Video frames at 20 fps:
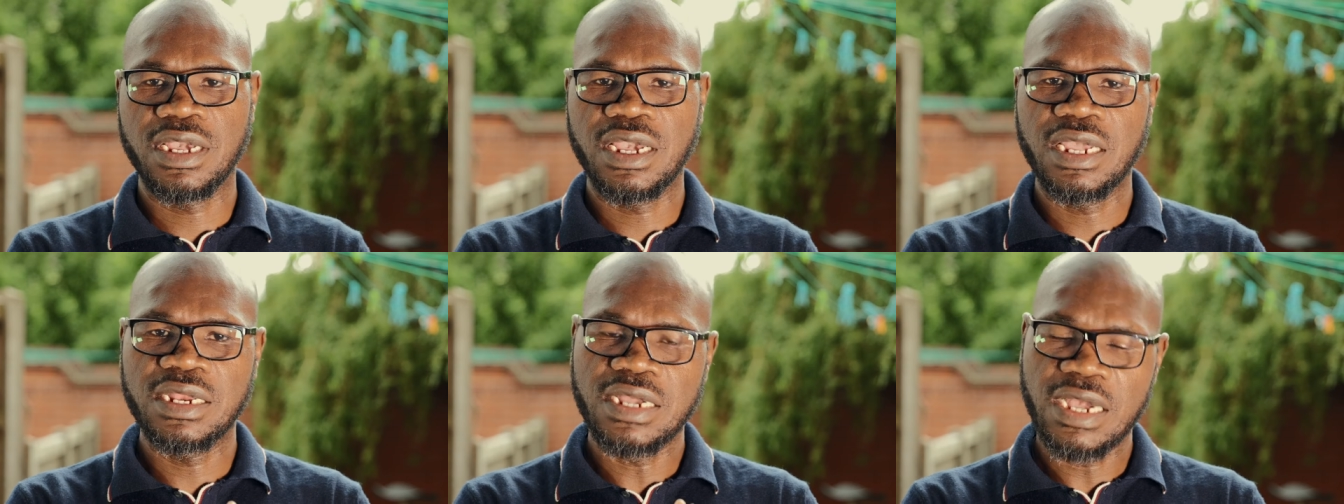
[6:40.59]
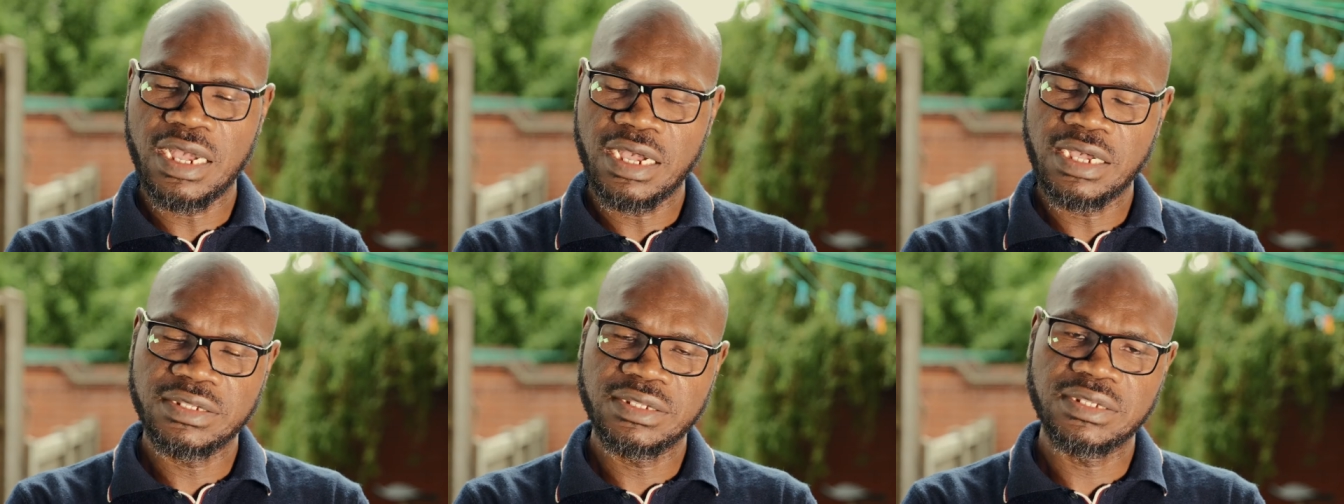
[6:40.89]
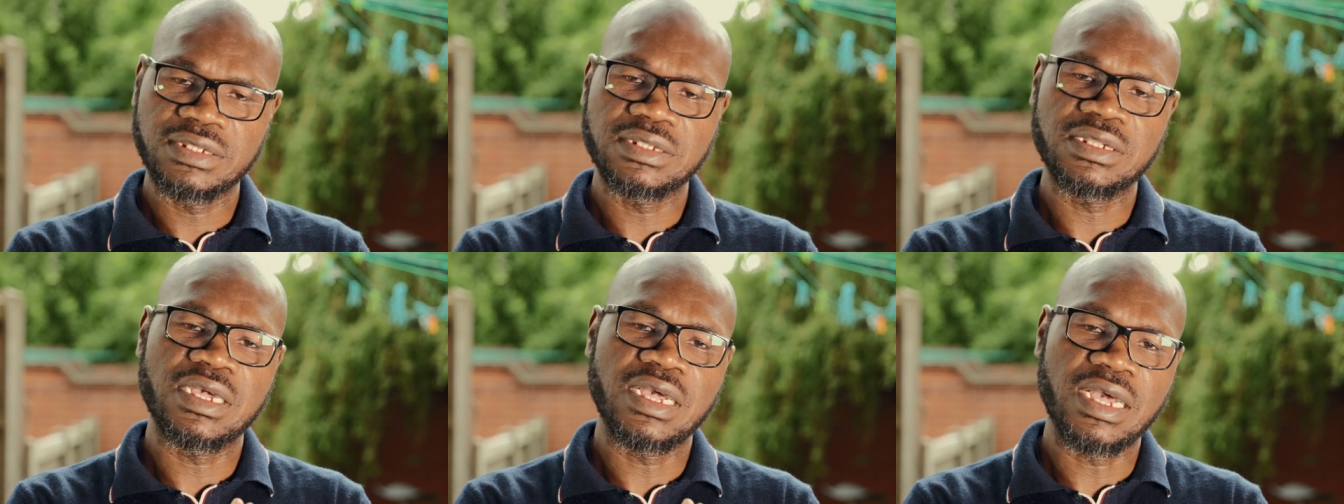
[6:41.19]
and
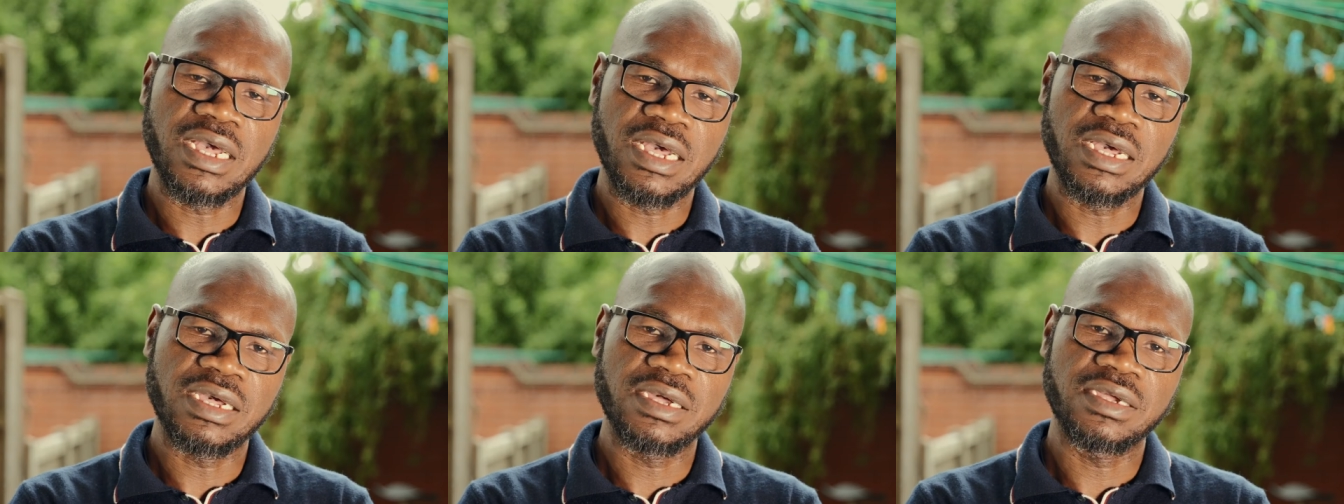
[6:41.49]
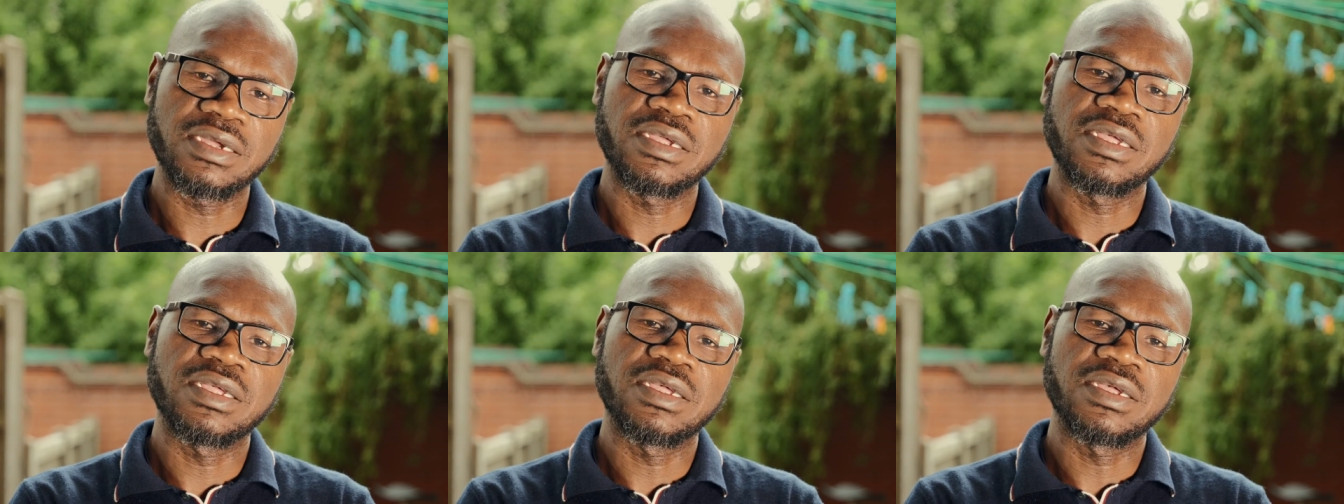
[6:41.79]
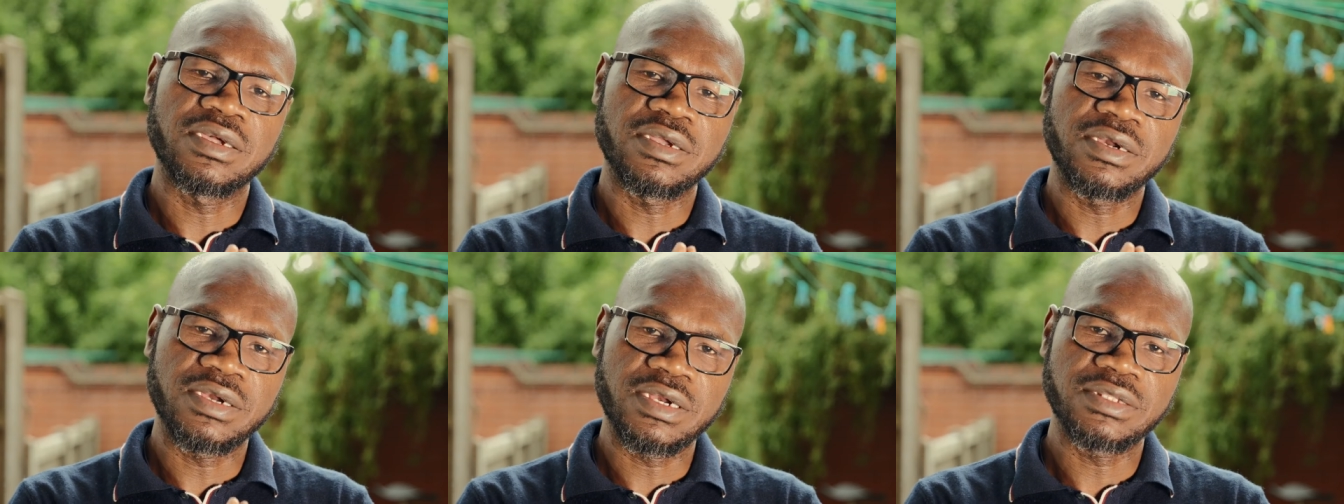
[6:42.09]
as are
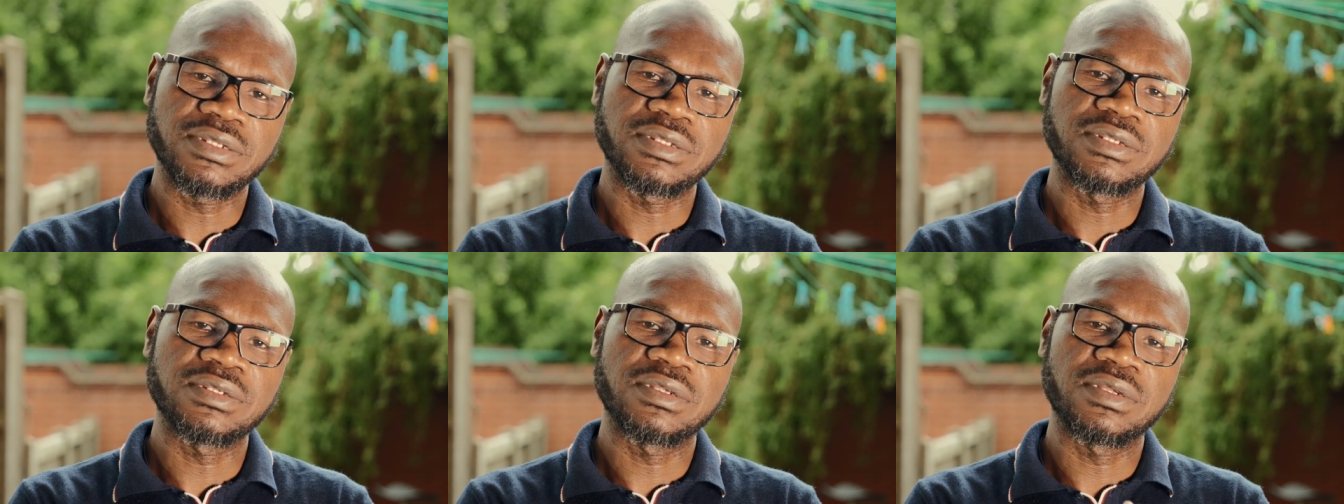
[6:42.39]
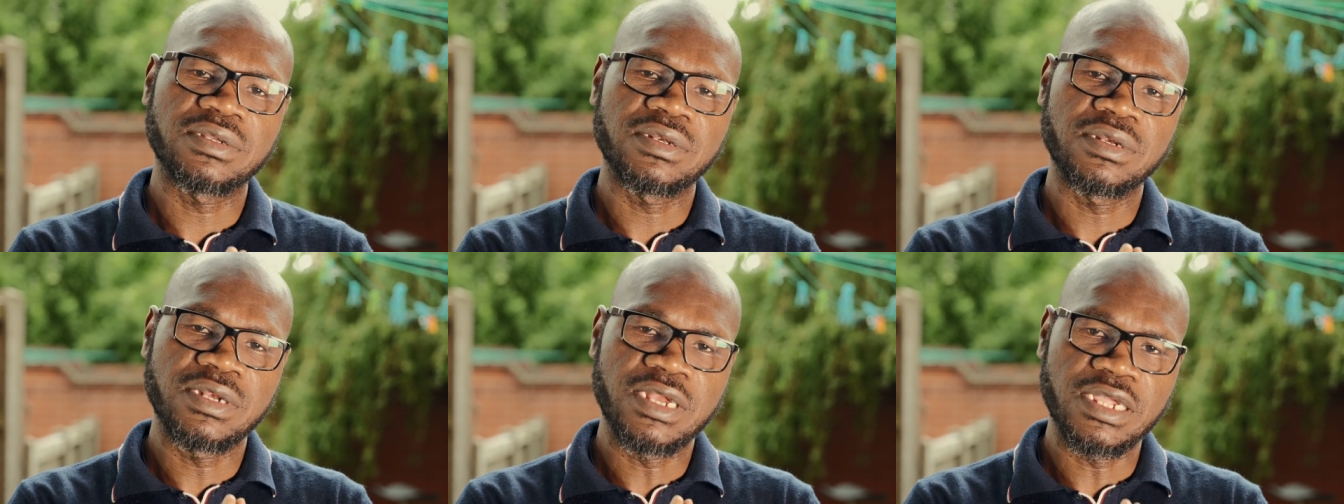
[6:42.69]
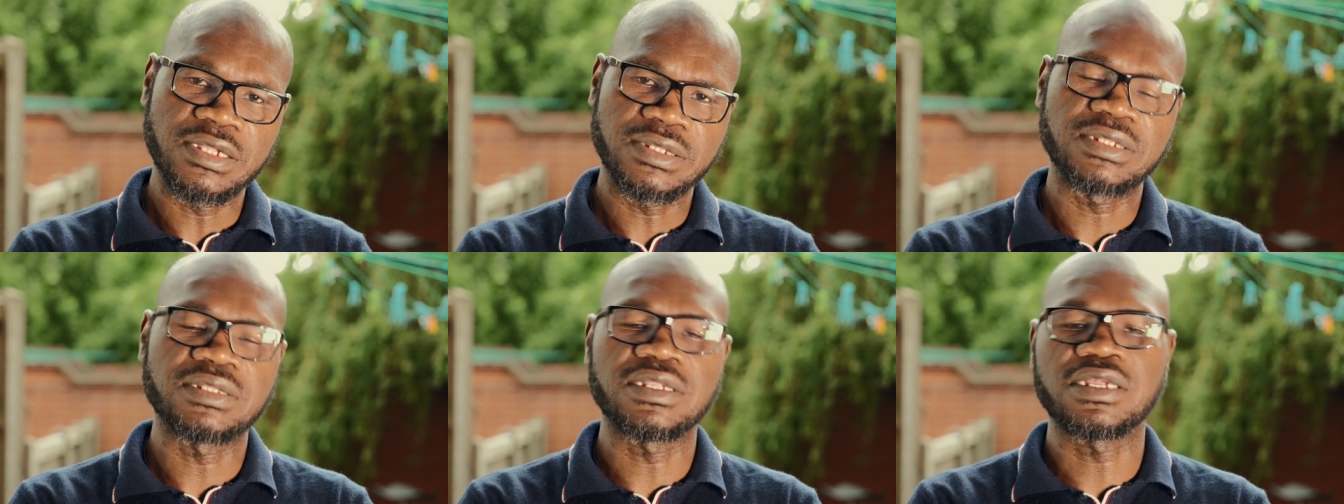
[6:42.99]

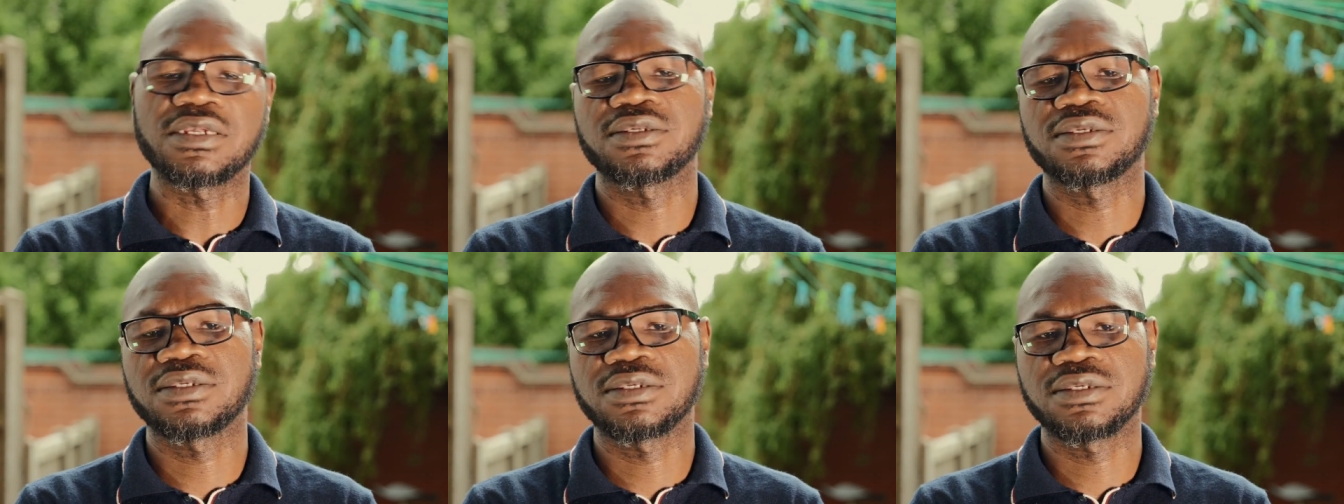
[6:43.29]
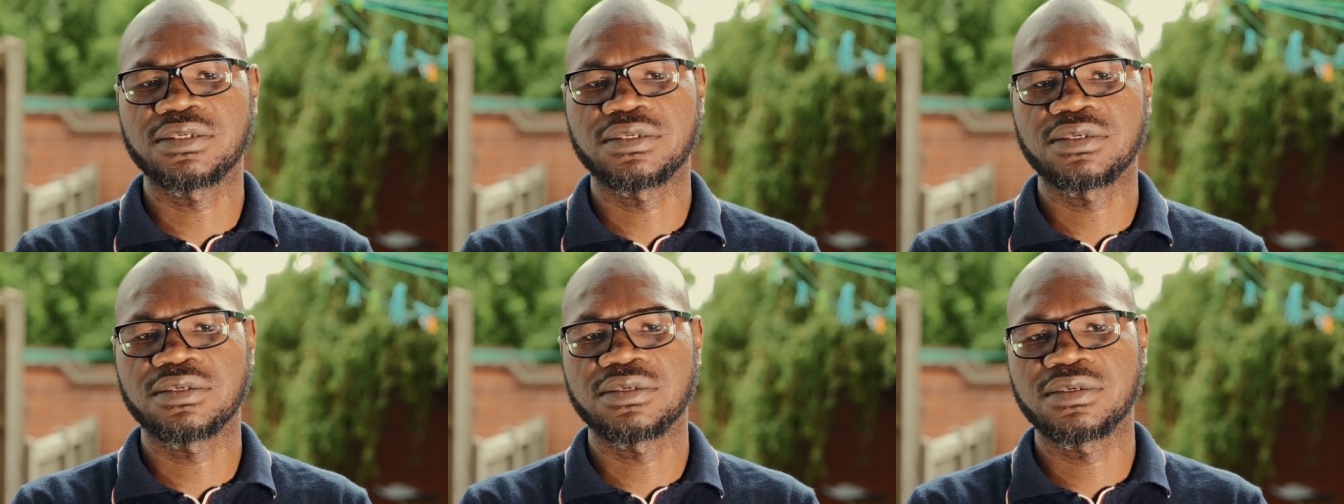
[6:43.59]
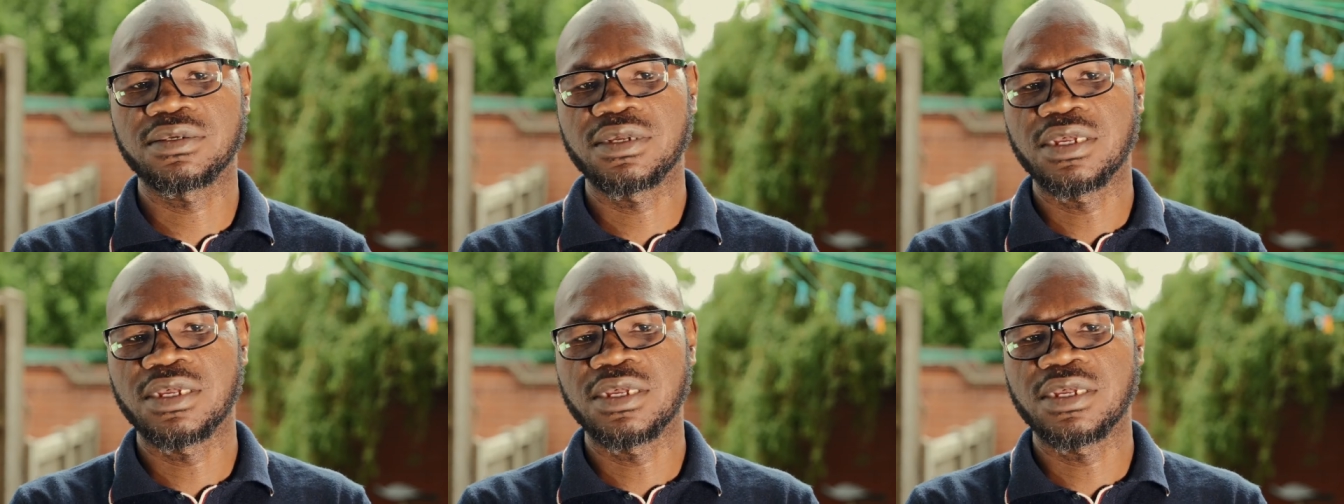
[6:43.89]
restlessness,